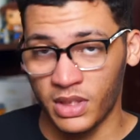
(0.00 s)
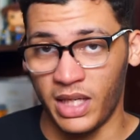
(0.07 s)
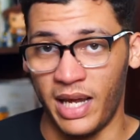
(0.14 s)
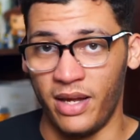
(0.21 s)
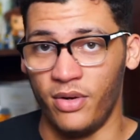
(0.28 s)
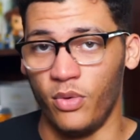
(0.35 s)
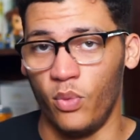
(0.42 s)

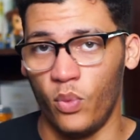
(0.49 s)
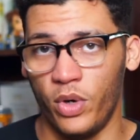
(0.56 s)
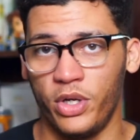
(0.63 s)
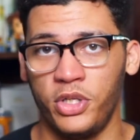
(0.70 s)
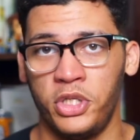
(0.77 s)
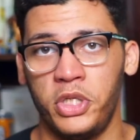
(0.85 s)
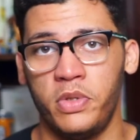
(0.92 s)
And
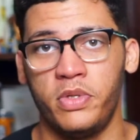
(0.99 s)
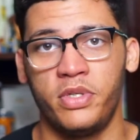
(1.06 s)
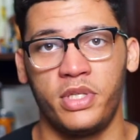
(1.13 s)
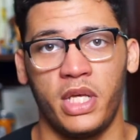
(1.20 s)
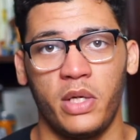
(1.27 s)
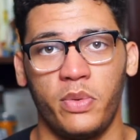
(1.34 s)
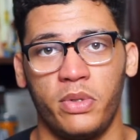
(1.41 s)
one huge
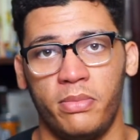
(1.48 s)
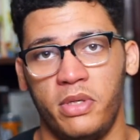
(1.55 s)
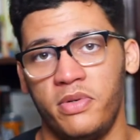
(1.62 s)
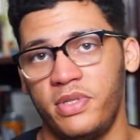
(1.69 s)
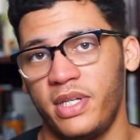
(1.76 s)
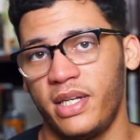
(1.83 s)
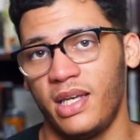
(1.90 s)
thing with
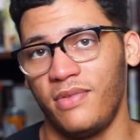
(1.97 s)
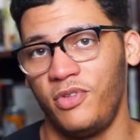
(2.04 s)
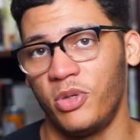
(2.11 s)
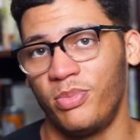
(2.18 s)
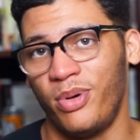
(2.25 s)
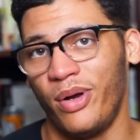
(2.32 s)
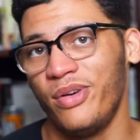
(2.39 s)
music, if
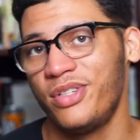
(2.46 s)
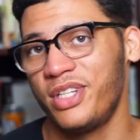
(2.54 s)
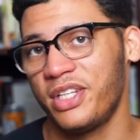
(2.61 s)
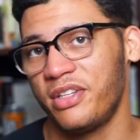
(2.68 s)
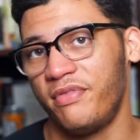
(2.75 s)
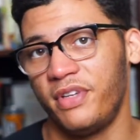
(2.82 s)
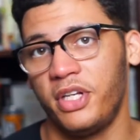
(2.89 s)
you're
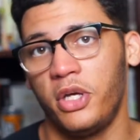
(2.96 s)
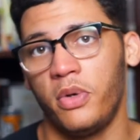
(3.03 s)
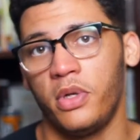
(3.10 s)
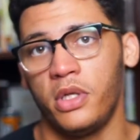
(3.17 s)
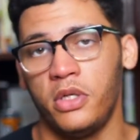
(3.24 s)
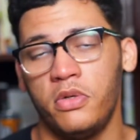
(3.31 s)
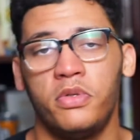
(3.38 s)
posting the video to
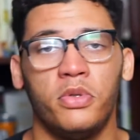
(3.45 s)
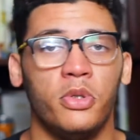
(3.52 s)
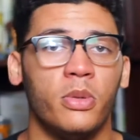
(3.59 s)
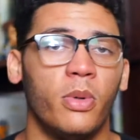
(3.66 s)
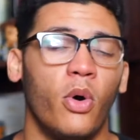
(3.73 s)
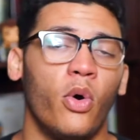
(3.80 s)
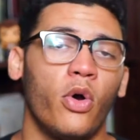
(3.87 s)

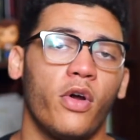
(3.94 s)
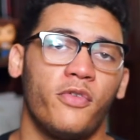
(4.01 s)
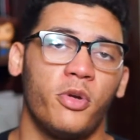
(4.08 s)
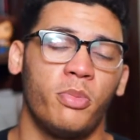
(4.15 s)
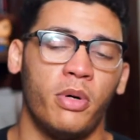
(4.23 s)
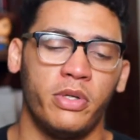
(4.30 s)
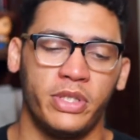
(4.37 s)
YouTube, or if
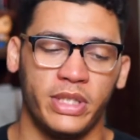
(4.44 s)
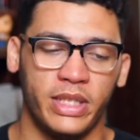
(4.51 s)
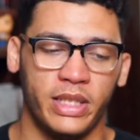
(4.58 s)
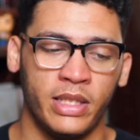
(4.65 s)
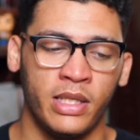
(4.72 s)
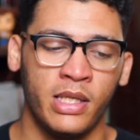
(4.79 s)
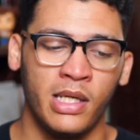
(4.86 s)
you're posting
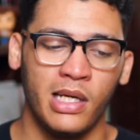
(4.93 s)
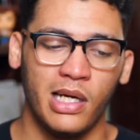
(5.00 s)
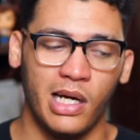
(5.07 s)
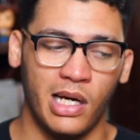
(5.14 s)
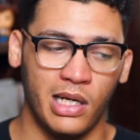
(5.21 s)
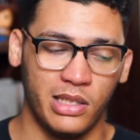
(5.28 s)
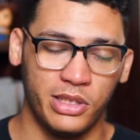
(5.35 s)
it
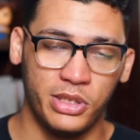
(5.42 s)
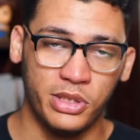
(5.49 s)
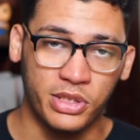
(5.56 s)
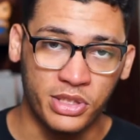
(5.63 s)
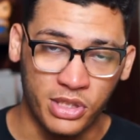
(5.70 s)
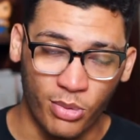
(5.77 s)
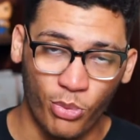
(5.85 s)
to
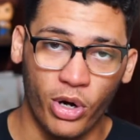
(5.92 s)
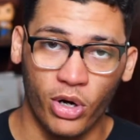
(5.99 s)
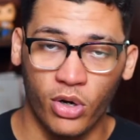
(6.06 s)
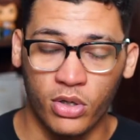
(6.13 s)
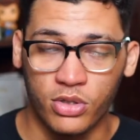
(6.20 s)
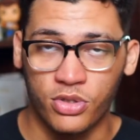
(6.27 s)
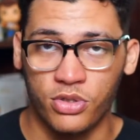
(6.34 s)
somewhere
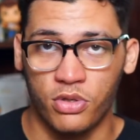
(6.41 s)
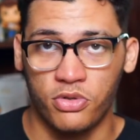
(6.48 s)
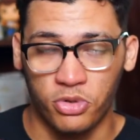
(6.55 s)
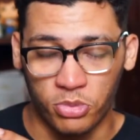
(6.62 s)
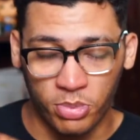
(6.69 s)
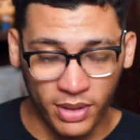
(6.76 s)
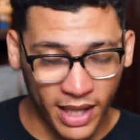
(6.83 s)
on a
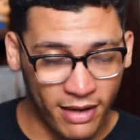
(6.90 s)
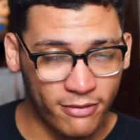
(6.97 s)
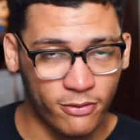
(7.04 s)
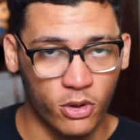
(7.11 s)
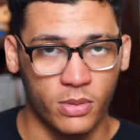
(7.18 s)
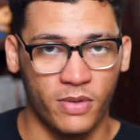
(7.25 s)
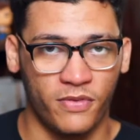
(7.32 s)
social
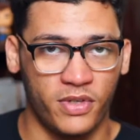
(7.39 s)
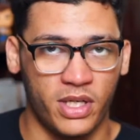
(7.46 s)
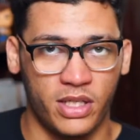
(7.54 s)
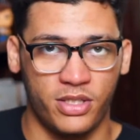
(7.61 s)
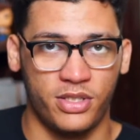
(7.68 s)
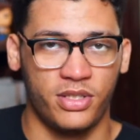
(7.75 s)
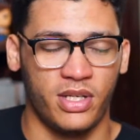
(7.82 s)
platform, if you're
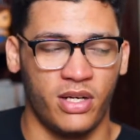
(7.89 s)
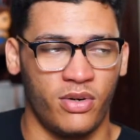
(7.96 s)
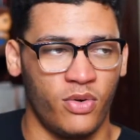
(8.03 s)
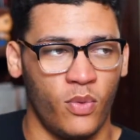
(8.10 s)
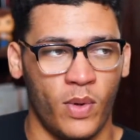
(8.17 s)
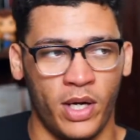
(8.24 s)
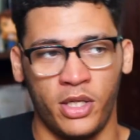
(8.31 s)
not just, I don't
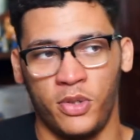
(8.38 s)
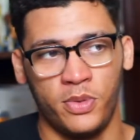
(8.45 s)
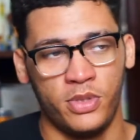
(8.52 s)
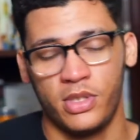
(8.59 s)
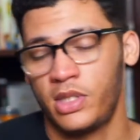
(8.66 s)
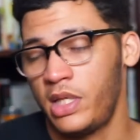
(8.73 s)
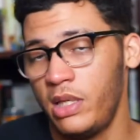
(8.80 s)
know why you would
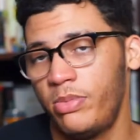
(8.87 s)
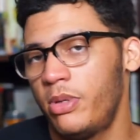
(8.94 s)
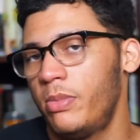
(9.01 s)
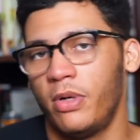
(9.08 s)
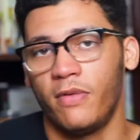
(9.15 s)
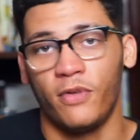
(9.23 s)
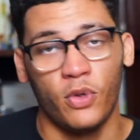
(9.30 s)
just keep
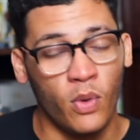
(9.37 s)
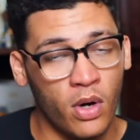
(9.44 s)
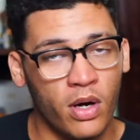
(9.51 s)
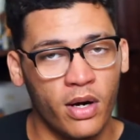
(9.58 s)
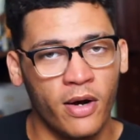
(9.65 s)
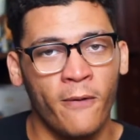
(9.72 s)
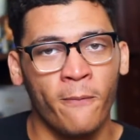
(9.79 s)
it, but if you
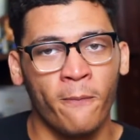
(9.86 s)
are